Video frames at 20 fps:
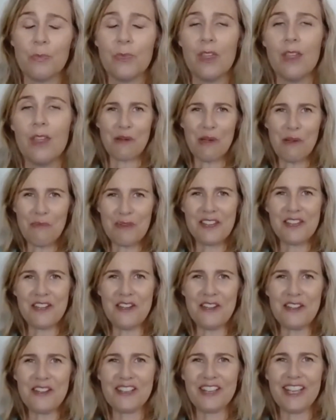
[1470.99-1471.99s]
Now, you've
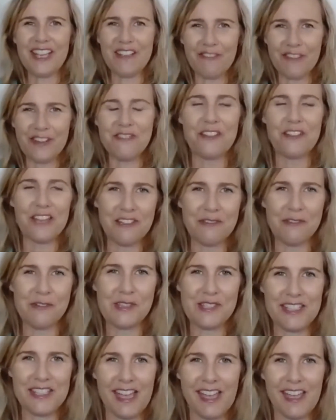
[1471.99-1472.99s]
probably heard every vet
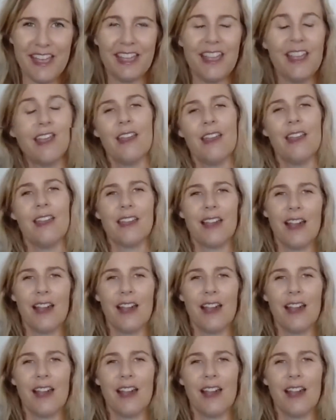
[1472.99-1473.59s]
will say,